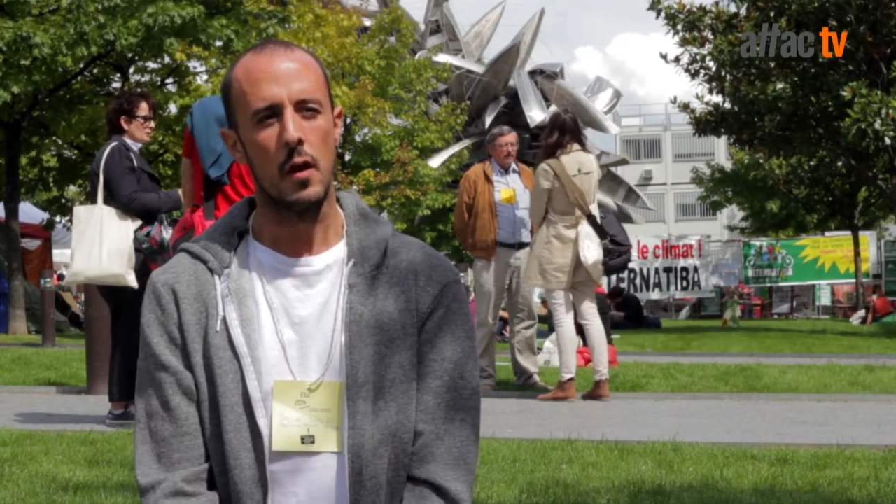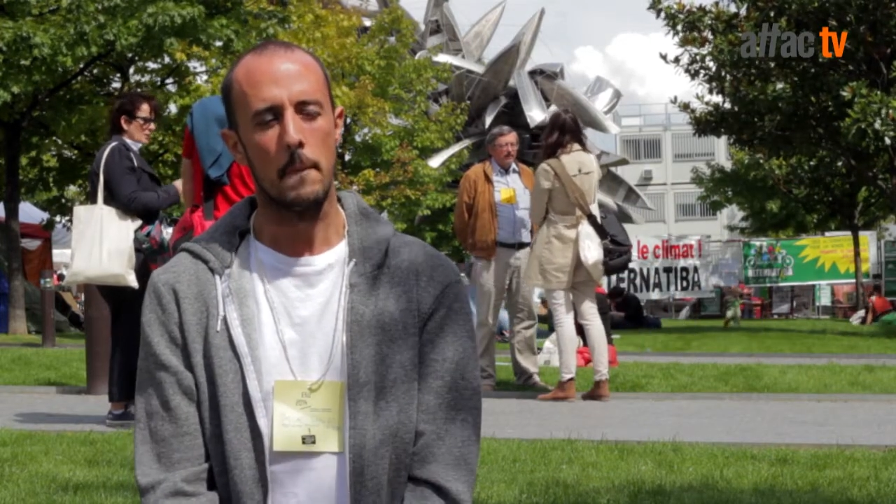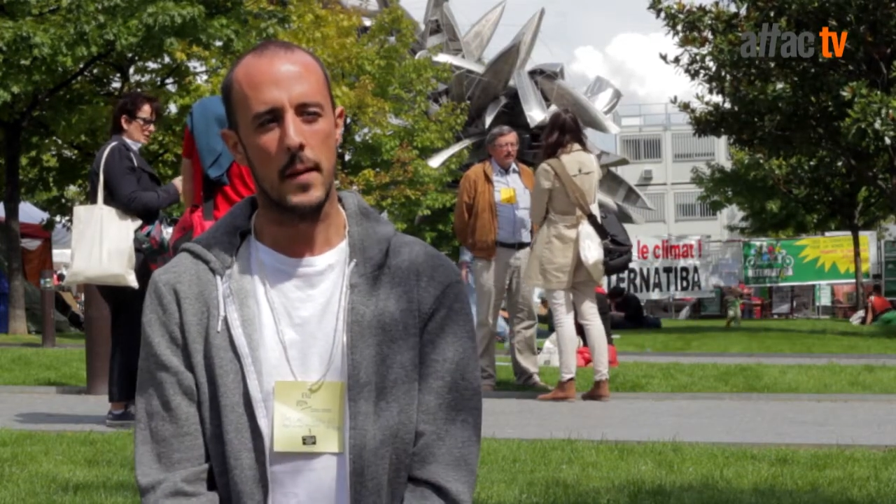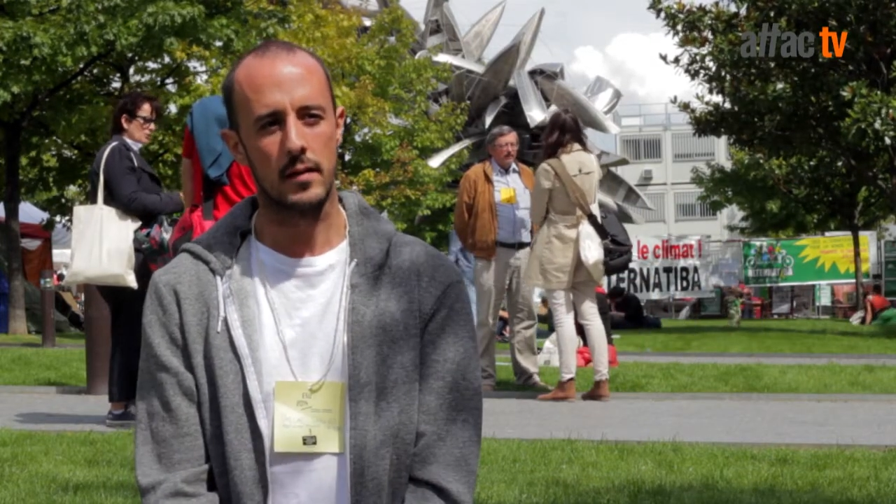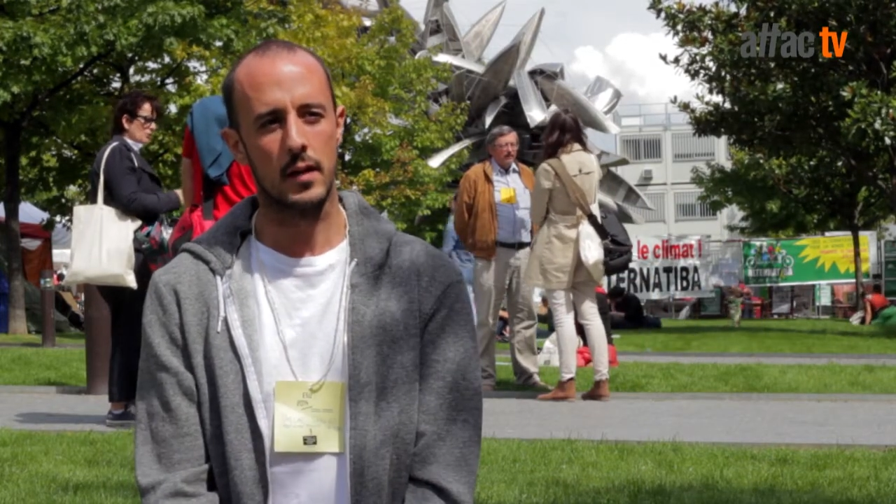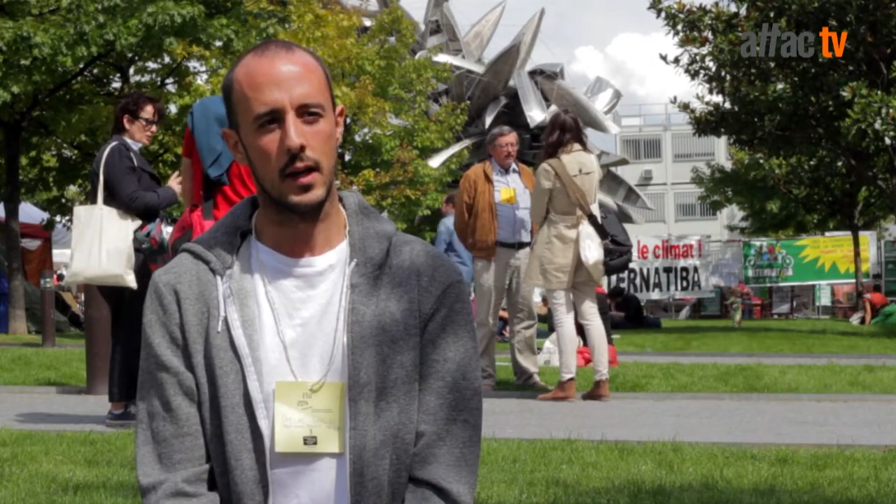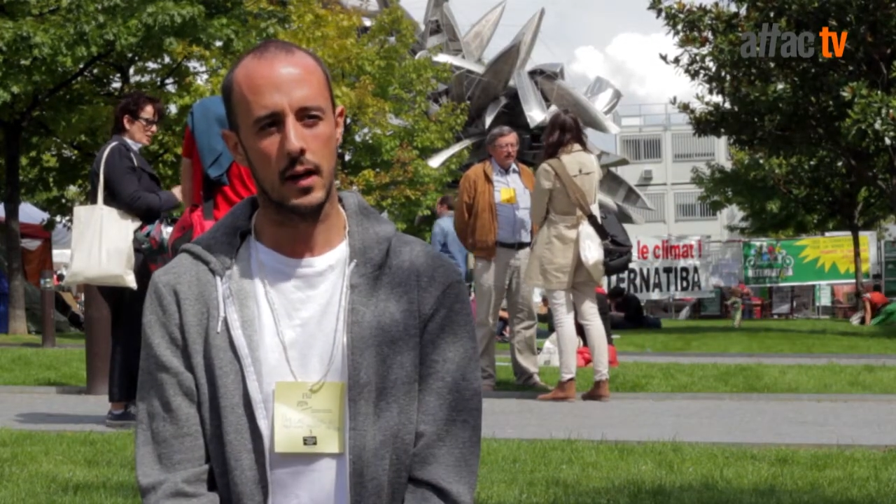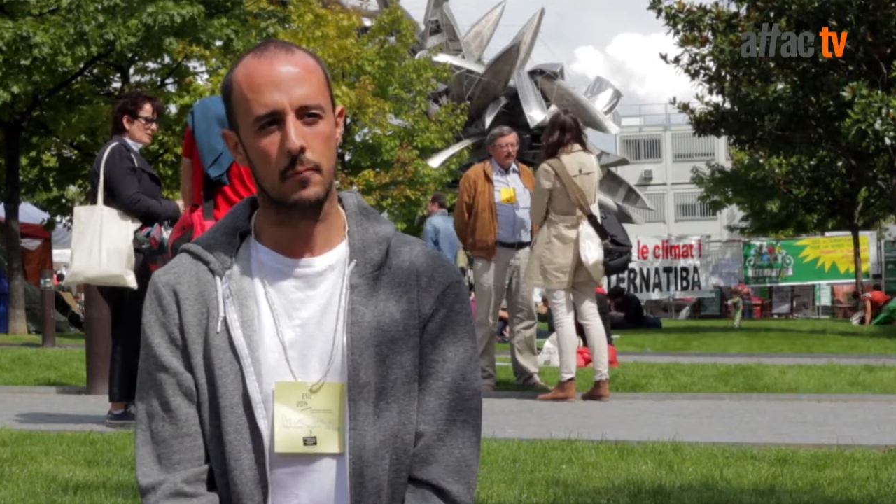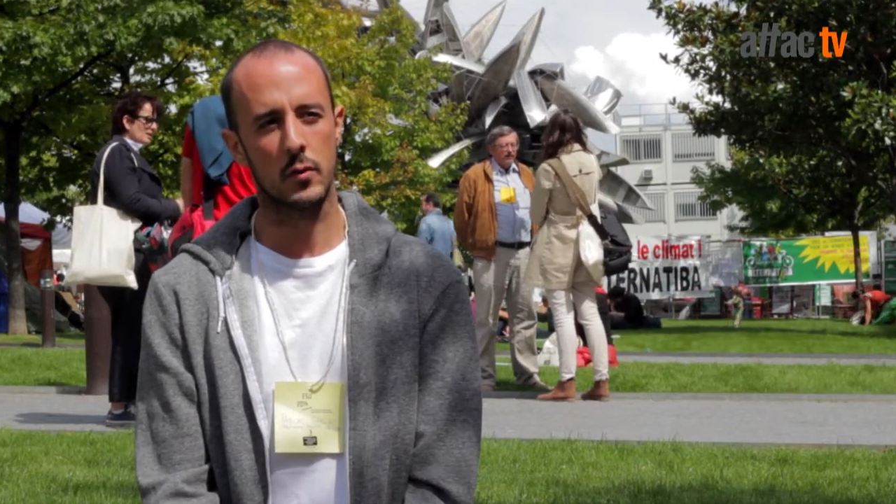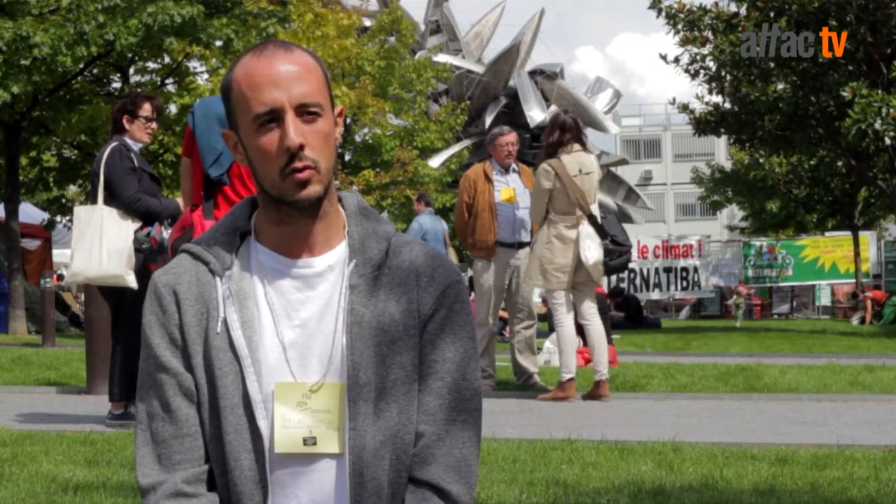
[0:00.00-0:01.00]
make the
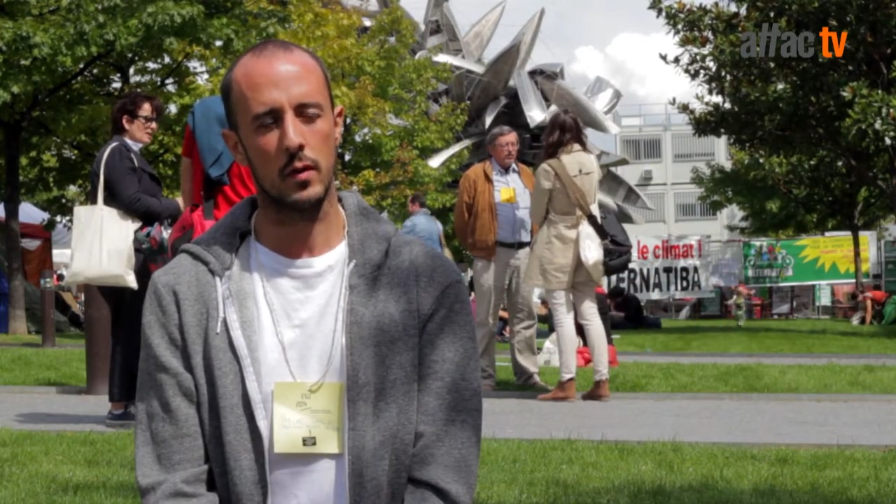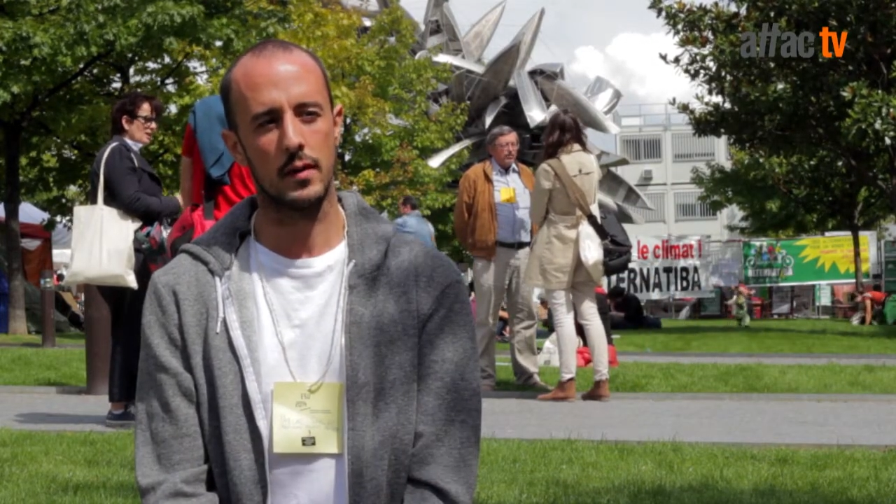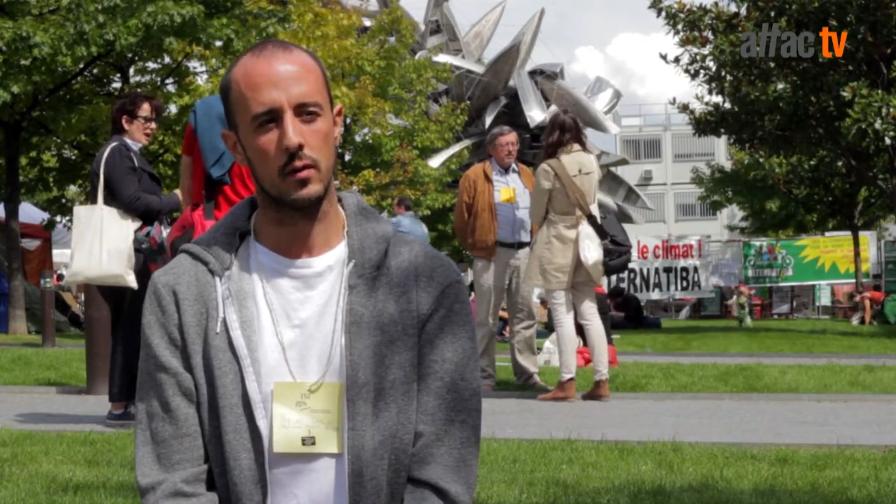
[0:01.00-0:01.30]
link between